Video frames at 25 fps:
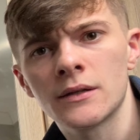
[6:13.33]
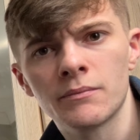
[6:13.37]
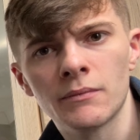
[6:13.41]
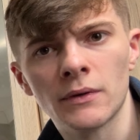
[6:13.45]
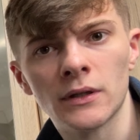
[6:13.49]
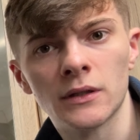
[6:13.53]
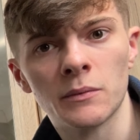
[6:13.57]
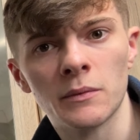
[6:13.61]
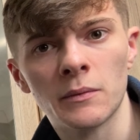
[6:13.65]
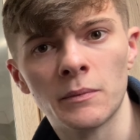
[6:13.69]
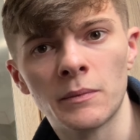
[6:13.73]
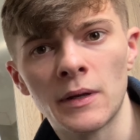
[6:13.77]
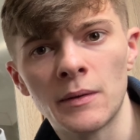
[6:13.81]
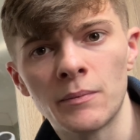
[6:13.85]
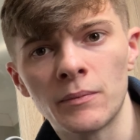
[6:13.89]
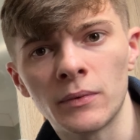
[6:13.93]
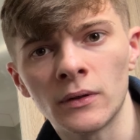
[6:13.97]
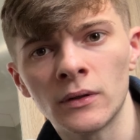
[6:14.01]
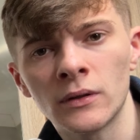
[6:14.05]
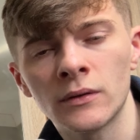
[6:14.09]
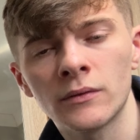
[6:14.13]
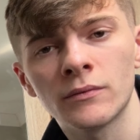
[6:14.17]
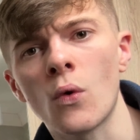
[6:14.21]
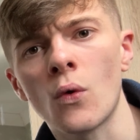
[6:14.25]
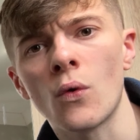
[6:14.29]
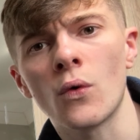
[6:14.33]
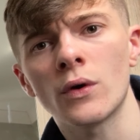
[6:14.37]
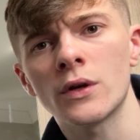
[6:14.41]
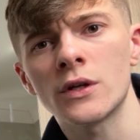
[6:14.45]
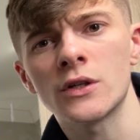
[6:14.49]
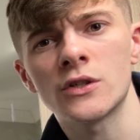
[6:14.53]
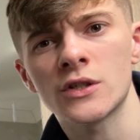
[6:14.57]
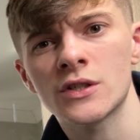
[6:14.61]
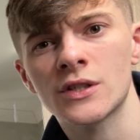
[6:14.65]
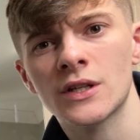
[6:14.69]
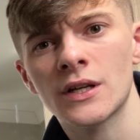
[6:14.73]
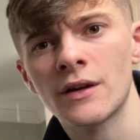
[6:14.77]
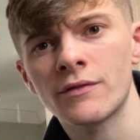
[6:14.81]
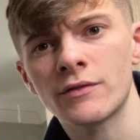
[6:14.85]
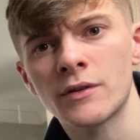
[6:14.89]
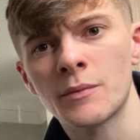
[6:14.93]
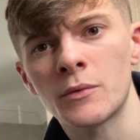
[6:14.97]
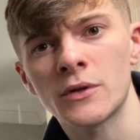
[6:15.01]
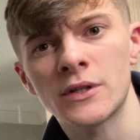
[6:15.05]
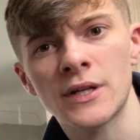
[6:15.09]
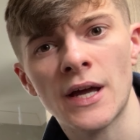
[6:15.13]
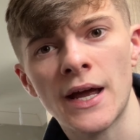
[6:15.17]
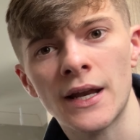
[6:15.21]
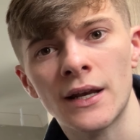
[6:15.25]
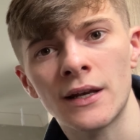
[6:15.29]
multiple people, or you're just going to have to
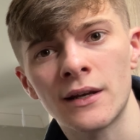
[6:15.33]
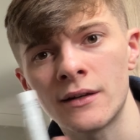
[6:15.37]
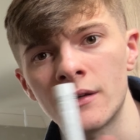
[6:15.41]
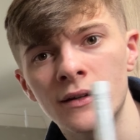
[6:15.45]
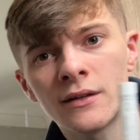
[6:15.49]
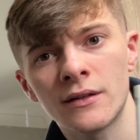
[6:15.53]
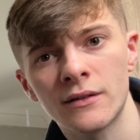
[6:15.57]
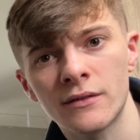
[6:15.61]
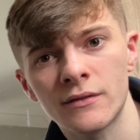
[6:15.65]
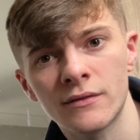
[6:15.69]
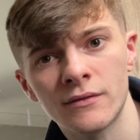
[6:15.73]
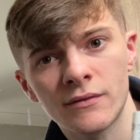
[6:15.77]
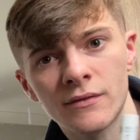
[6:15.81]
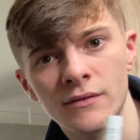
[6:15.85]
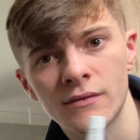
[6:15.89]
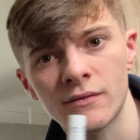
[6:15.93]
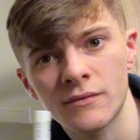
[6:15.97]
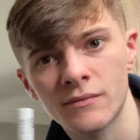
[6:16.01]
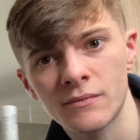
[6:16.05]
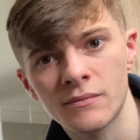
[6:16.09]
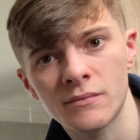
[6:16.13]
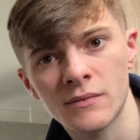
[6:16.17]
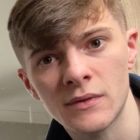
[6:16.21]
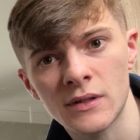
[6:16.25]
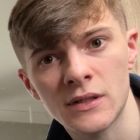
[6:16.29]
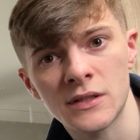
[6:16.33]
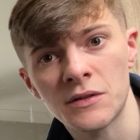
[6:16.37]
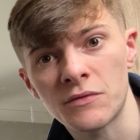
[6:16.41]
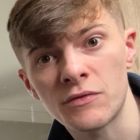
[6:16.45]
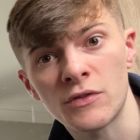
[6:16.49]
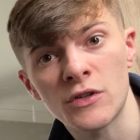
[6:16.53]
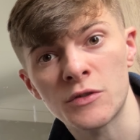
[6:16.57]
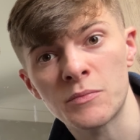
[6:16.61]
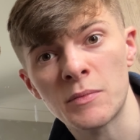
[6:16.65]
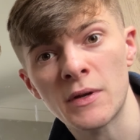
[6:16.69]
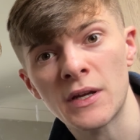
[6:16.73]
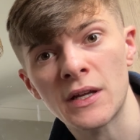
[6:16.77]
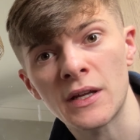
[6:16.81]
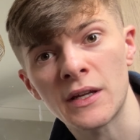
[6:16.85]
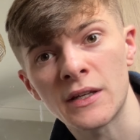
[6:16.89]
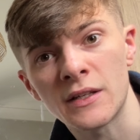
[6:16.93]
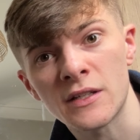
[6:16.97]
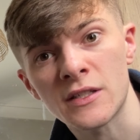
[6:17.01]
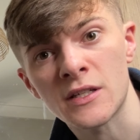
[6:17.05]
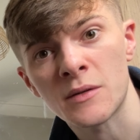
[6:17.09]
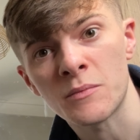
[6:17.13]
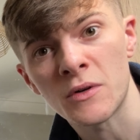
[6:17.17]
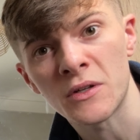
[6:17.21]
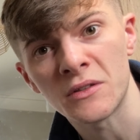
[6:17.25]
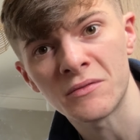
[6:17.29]
pretend as if you're speaking to
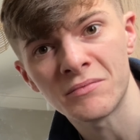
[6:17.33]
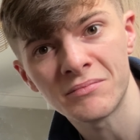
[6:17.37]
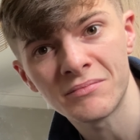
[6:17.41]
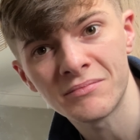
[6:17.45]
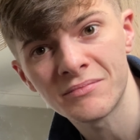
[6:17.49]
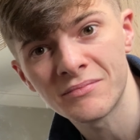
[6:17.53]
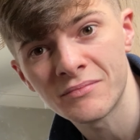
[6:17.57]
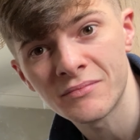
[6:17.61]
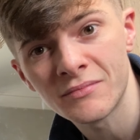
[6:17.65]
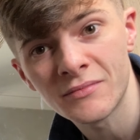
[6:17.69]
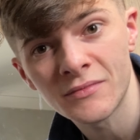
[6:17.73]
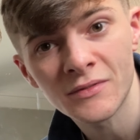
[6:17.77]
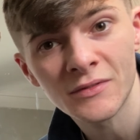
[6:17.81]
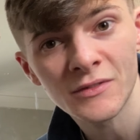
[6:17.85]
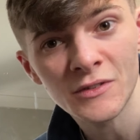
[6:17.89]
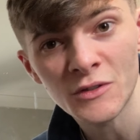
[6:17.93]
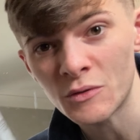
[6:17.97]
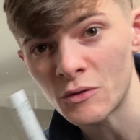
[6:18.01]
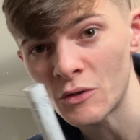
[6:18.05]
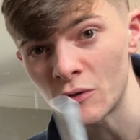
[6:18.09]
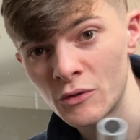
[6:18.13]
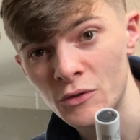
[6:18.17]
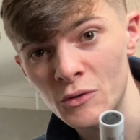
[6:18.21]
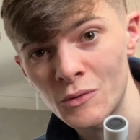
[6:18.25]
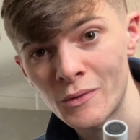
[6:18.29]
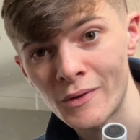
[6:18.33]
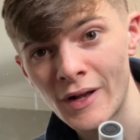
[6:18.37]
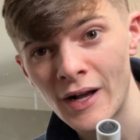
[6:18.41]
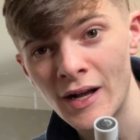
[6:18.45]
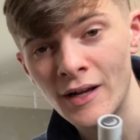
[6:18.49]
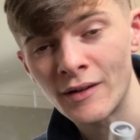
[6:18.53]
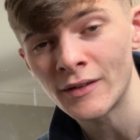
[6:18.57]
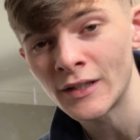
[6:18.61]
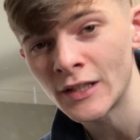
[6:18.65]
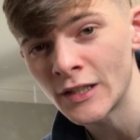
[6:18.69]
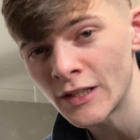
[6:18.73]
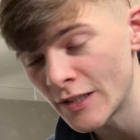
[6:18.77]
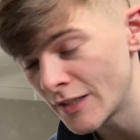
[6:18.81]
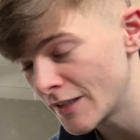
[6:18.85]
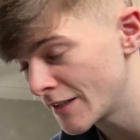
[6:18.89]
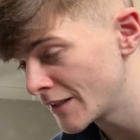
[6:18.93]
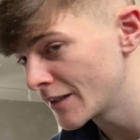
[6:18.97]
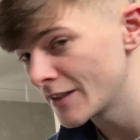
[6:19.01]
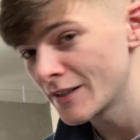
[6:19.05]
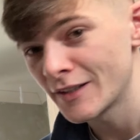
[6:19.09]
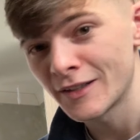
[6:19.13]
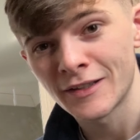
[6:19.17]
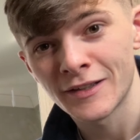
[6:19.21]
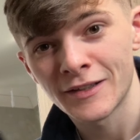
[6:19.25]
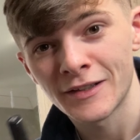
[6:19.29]
someone. You could do that.
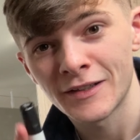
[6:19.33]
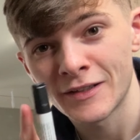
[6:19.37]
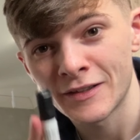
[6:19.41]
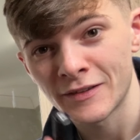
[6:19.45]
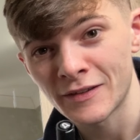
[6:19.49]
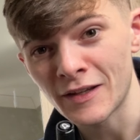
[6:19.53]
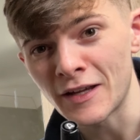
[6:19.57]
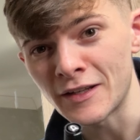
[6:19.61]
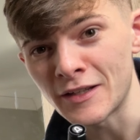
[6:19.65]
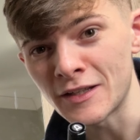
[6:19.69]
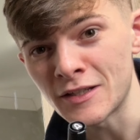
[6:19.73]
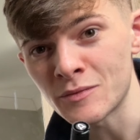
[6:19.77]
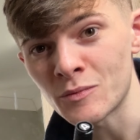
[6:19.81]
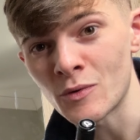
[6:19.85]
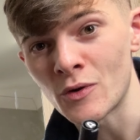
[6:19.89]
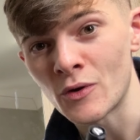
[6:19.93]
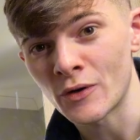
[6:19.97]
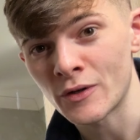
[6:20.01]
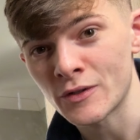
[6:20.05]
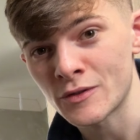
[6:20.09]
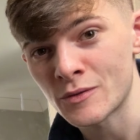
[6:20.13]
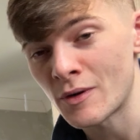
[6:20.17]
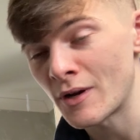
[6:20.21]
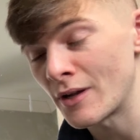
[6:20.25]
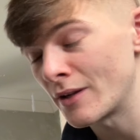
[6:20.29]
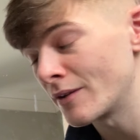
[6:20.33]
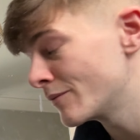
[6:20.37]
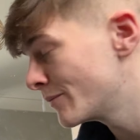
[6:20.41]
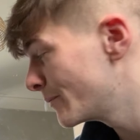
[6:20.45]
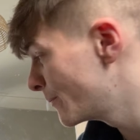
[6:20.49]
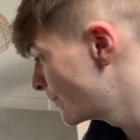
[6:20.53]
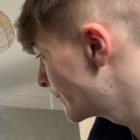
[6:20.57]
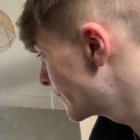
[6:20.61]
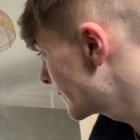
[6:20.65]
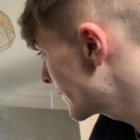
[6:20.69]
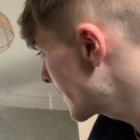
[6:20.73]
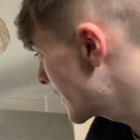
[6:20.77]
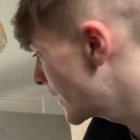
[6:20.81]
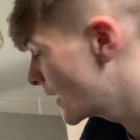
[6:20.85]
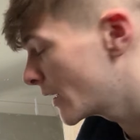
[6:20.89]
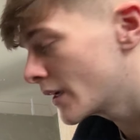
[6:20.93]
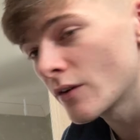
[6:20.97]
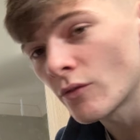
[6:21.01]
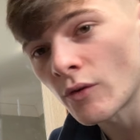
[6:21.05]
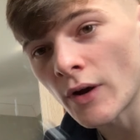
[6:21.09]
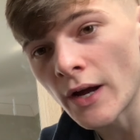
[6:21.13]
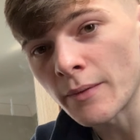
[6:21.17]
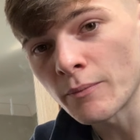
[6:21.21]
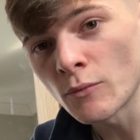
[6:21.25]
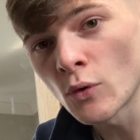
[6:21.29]
That does work as well.
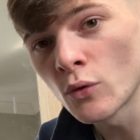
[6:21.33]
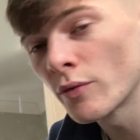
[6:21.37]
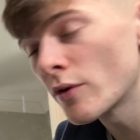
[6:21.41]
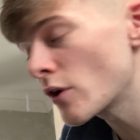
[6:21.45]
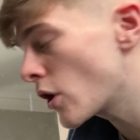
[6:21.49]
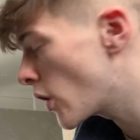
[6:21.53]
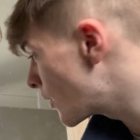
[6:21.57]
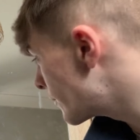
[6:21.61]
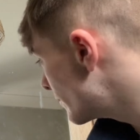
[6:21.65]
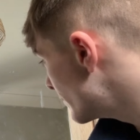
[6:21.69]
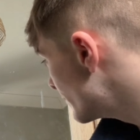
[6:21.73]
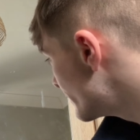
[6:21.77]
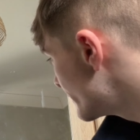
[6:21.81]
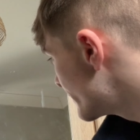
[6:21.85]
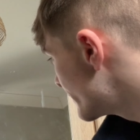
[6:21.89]
Right, moving on.